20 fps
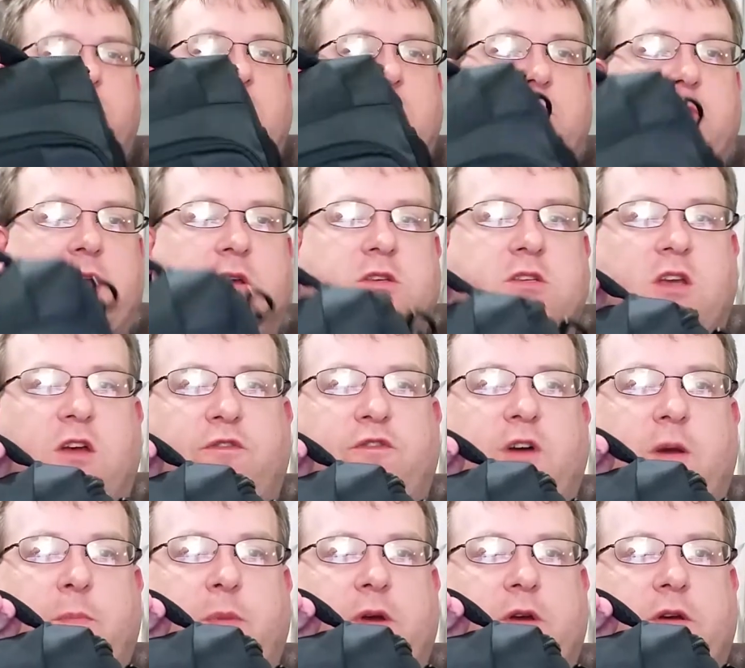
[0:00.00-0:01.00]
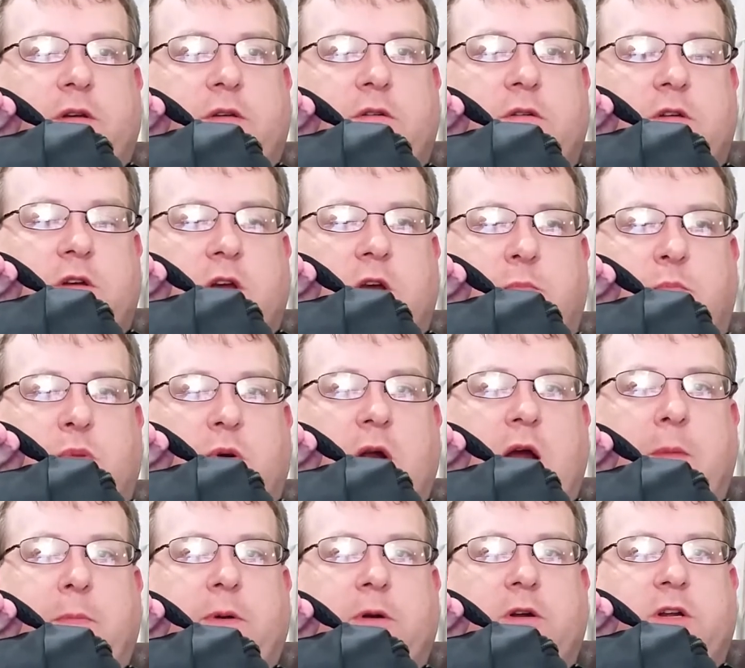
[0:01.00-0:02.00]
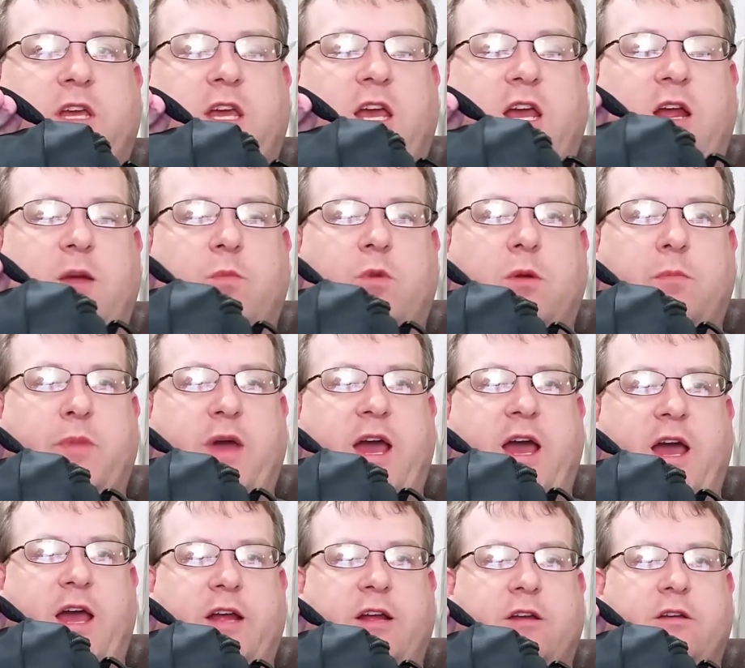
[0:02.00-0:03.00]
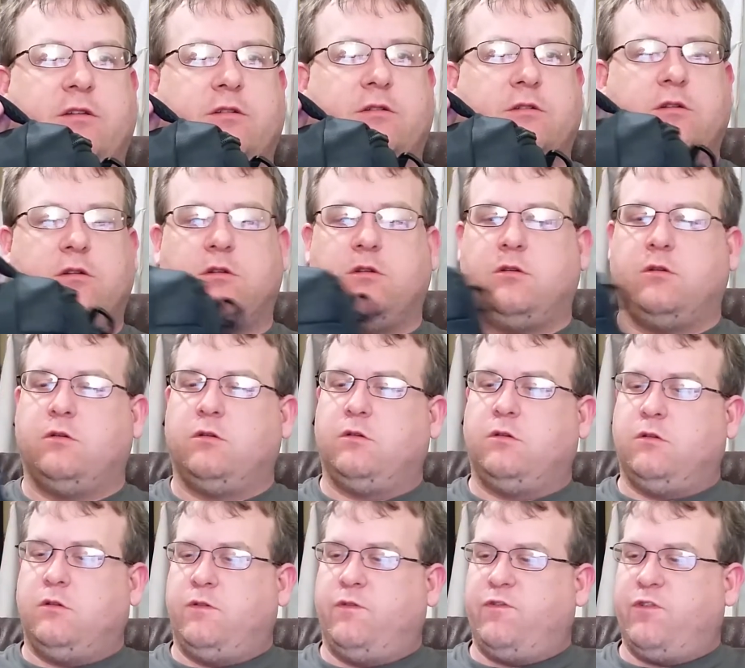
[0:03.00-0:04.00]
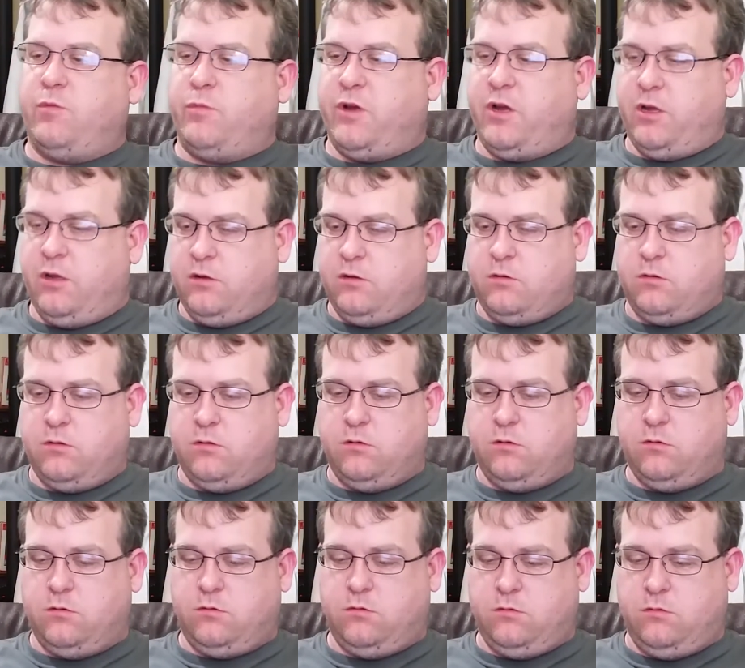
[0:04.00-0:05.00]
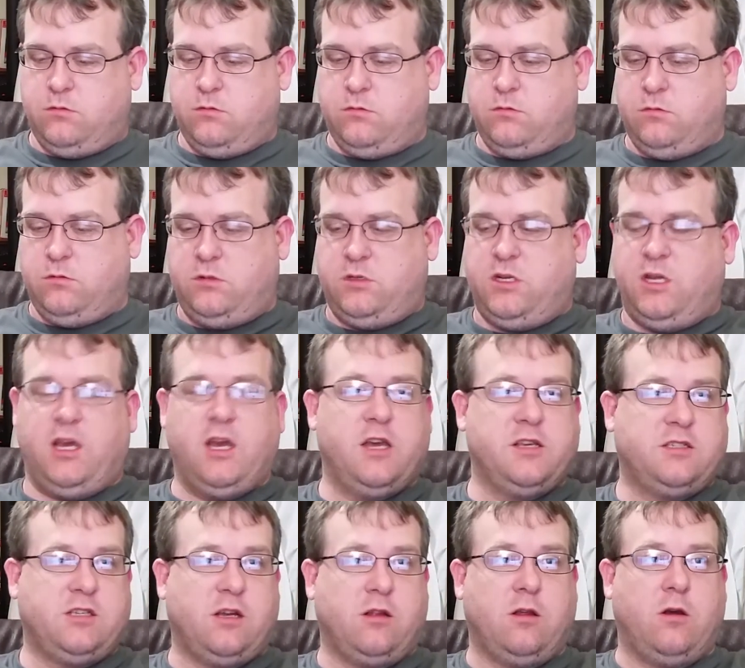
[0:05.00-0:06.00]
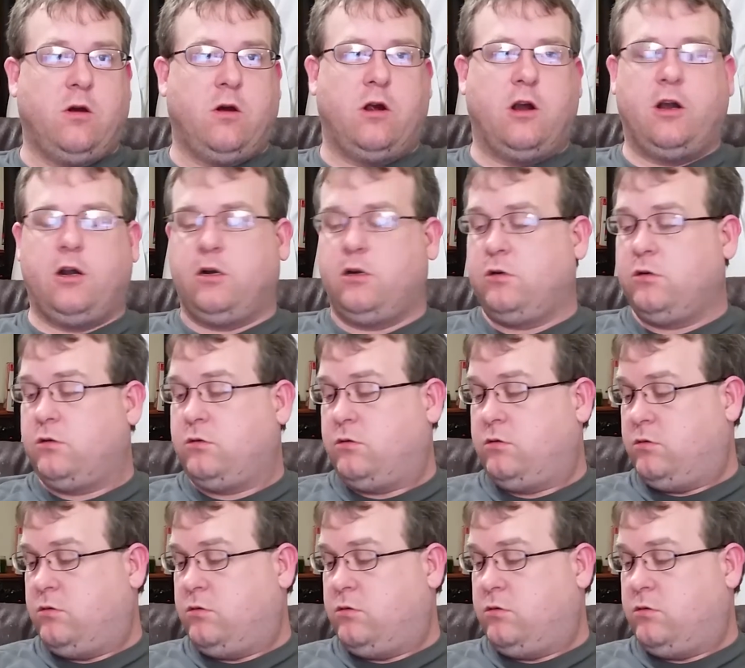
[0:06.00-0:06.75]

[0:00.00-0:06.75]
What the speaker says: picked myself up a proper camera bag for my DSLR,